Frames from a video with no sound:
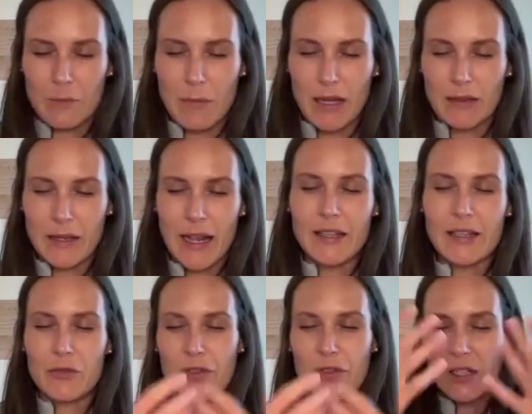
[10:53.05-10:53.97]
magnetic
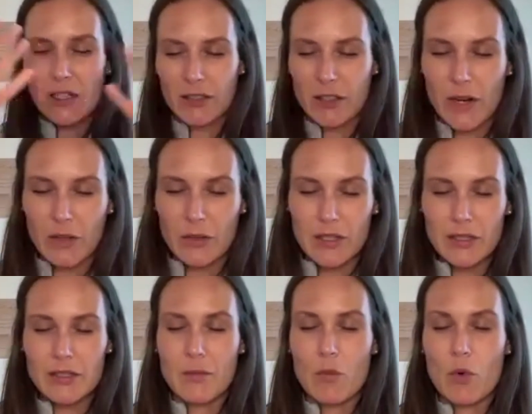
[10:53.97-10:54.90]
field around us,
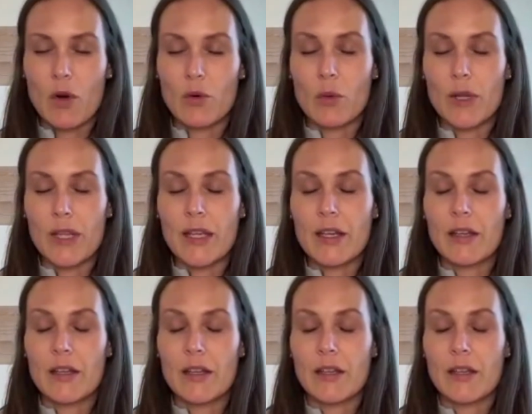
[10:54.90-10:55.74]
the more we